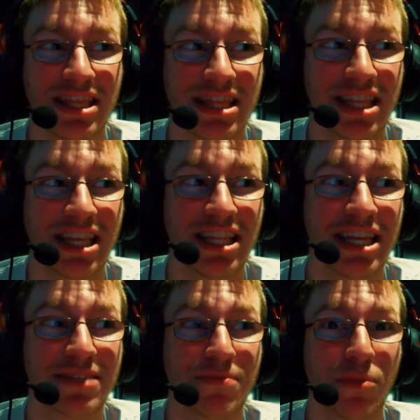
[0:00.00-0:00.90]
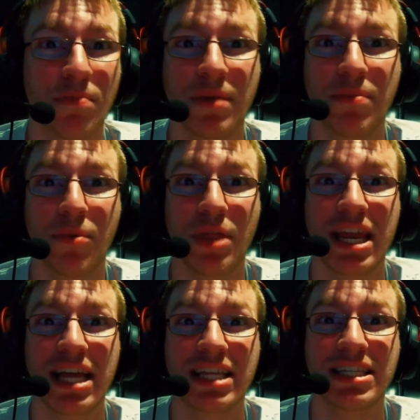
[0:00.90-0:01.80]
I think that's more people than
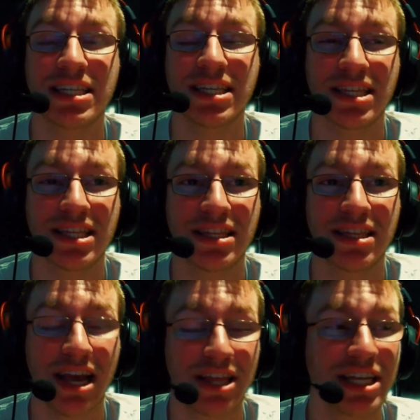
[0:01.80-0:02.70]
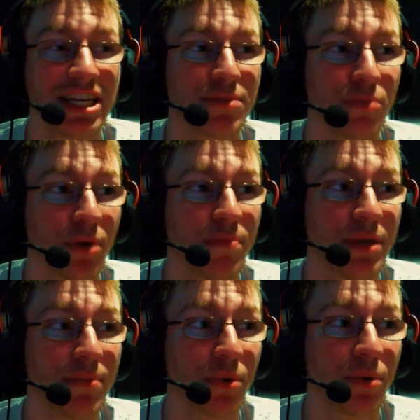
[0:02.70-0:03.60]
that. I think that's more
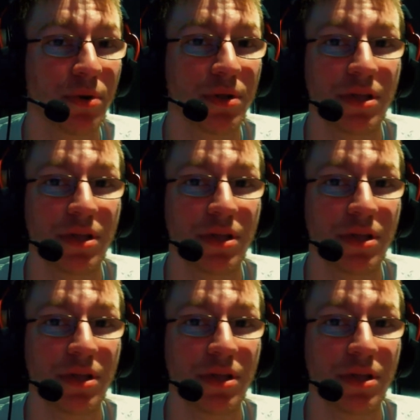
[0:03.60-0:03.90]
people